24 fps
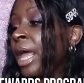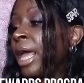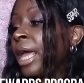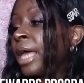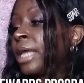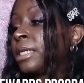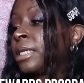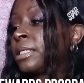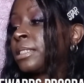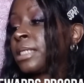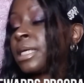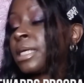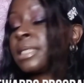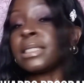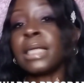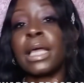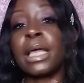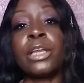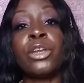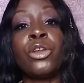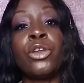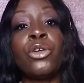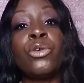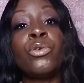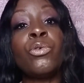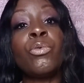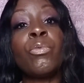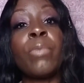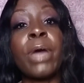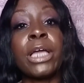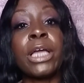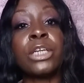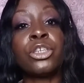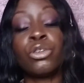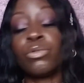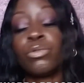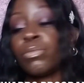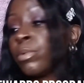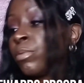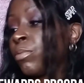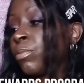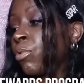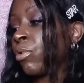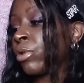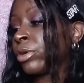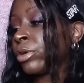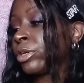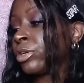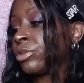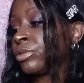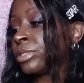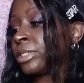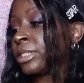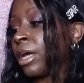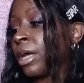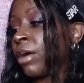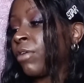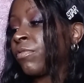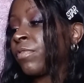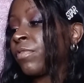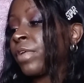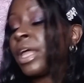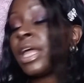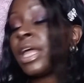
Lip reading: And it says a new way to reward yourself.